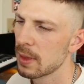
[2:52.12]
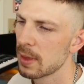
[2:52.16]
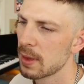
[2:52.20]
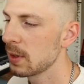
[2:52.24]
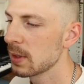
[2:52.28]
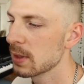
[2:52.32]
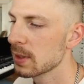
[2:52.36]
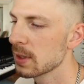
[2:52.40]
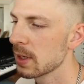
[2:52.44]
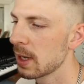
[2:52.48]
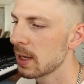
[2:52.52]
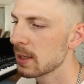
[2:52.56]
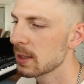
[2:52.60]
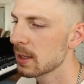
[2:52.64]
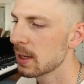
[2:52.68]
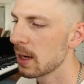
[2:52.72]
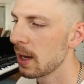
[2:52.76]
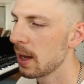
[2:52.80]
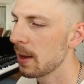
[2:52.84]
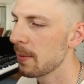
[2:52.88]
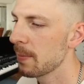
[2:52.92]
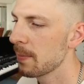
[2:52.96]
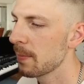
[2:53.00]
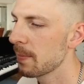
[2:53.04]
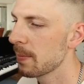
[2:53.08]
you can slice
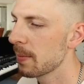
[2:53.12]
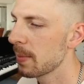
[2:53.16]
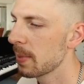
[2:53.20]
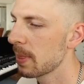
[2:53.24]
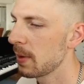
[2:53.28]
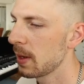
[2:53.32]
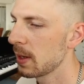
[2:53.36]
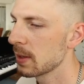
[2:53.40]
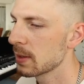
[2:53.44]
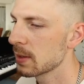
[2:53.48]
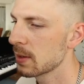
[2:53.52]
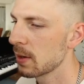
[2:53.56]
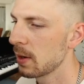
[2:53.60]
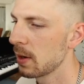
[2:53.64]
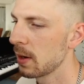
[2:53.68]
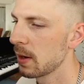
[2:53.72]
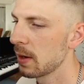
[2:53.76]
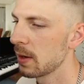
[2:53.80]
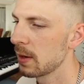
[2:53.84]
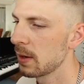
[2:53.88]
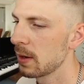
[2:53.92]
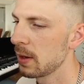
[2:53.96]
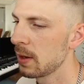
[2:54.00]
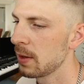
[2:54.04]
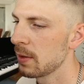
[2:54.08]
it up based
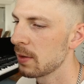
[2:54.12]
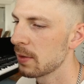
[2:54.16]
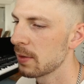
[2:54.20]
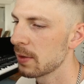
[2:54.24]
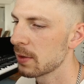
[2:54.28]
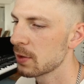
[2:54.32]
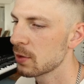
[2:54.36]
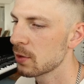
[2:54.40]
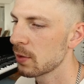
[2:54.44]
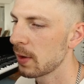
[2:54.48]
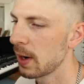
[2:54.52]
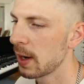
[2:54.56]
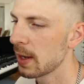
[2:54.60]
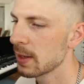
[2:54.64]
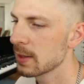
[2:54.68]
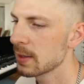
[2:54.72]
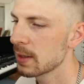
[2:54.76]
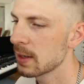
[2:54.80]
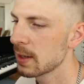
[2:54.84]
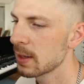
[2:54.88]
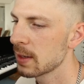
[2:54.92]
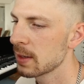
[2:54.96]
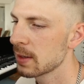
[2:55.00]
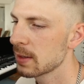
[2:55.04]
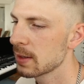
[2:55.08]
on either the
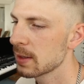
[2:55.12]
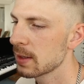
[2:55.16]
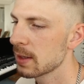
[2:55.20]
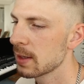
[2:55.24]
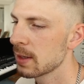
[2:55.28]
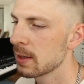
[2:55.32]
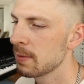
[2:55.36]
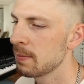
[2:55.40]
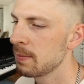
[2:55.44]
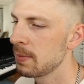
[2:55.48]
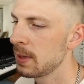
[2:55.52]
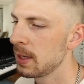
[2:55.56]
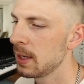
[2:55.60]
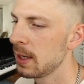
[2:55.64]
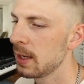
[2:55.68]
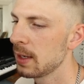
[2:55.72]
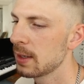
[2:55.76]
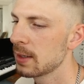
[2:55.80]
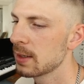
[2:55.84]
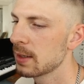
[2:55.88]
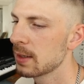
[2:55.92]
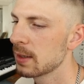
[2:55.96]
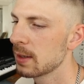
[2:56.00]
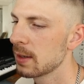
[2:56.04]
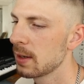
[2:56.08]
transient, the
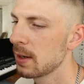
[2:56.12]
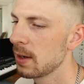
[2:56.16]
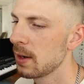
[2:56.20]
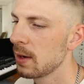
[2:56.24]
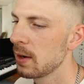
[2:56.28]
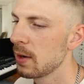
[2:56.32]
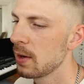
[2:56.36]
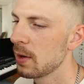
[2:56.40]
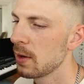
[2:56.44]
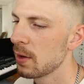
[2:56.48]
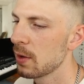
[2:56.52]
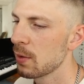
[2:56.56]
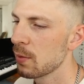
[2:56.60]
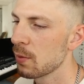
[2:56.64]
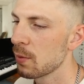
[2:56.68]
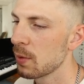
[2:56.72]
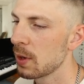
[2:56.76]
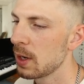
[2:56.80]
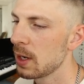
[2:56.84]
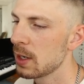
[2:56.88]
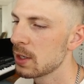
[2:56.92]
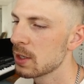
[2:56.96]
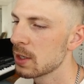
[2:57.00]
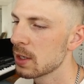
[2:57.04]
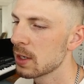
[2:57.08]
beat,
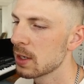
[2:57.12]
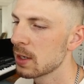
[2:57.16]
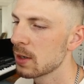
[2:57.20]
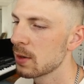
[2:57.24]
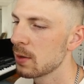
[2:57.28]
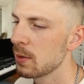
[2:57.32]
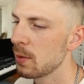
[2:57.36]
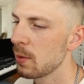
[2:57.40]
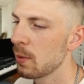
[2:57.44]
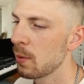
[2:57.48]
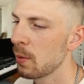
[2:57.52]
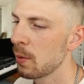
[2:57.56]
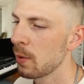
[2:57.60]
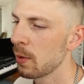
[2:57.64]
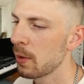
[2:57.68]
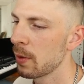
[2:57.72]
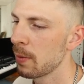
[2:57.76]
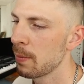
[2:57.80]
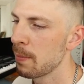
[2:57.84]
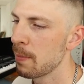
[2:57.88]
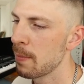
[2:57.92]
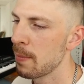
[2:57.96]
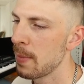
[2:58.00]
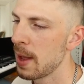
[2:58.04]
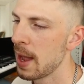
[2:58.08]
region,
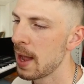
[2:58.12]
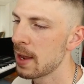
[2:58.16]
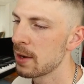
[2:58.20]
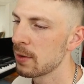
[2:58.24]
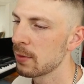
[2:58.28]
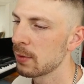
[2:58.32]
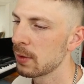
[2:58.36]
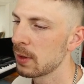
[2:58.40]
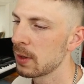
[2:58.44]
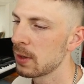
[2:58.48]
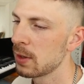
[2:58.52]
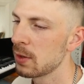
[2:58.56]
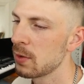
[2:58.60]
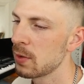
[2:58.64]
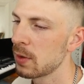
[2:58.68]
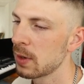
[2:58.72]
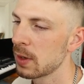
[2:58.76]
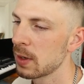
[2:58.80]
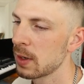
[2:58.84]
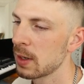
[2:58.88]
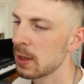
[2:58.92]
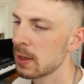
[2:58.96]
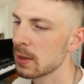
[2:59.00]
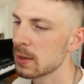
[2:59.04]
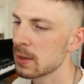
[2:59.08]
or manually you
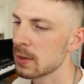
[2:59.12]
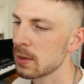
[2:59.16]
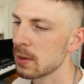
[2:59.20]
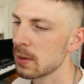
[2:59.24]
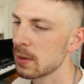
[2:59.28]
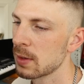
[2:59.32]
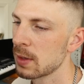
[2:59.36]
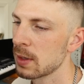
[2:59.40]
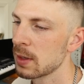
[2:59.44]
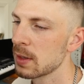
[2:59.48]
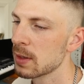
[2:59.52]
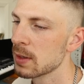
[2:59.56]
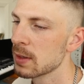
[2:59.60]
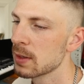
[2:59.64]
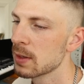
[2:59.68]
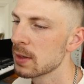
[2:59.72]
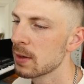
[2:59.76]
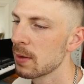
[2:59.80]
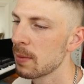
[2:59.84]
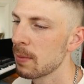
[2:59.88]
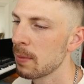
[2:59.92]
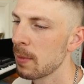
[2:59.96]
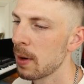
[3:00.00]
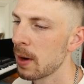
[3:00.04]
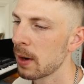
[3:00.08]
can insert
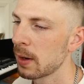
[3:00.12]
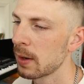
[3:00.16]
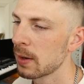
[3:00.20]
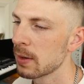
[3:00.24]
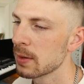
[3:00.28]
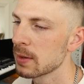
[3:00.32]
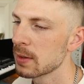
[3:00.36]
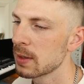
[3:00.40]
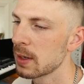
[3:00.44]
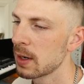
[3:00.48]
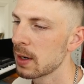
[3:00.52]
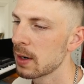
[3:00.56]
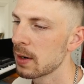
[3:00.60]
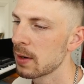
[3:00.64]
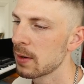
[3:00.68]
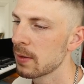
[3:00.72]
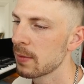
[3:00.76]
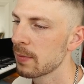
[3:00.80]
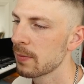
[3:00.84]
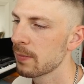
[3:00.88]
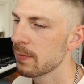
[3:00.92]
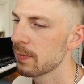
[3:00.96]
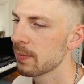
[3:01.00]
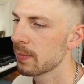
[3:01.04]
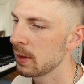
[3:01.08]
these markers
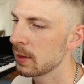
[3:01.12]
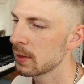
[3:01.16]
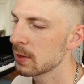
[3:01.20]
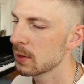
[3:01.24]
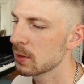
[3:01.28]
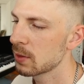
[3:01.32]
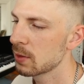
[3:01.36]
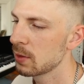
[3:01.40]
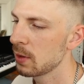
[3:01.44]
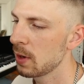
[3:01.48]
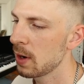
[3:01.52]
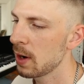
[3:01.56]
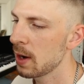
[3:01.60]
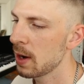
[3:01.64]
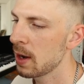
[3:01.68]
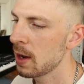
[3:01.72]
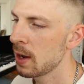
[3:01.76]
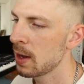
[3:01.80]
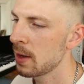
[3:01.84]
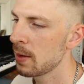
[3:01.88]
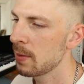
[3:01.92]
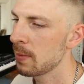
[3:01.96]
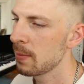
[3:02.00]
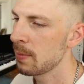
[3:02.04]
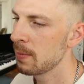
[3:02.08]
here. Let's
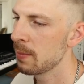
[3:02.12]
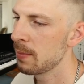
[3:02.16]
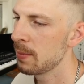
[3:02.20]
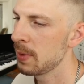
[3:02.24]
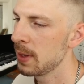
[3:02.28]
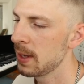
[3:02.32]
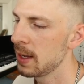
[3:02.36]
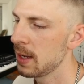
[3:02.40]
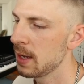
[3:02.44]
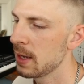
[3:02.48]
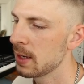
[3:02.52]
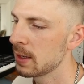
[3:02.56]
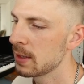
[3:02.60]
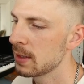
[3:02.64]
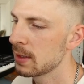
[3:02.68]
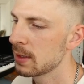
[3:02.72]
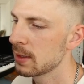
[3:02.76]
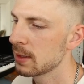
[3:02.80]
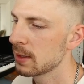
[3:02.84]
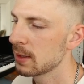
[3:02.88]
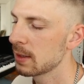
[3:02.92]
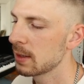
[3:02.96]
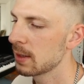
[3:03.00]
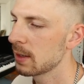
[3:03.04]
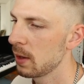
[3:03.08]
try beat.
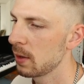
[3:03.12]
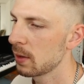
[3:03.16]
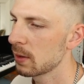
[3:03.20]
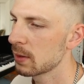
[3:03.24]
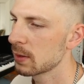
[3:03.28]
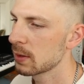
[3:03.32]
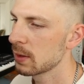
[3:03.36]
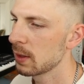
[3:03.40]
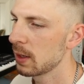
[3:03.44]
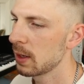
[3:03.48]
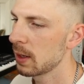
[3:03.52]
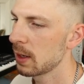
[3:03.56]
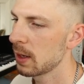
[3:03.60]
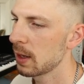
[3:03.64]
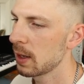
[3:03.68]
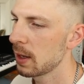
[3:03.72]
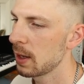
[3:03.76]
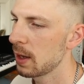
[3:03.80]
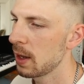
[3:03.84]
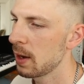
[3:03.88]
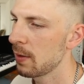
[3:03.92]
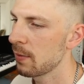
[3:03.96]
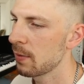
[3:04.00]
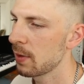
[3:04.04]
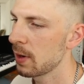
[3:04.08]
Looks like
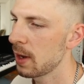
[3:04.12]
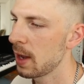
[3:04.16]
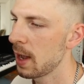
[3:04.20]
every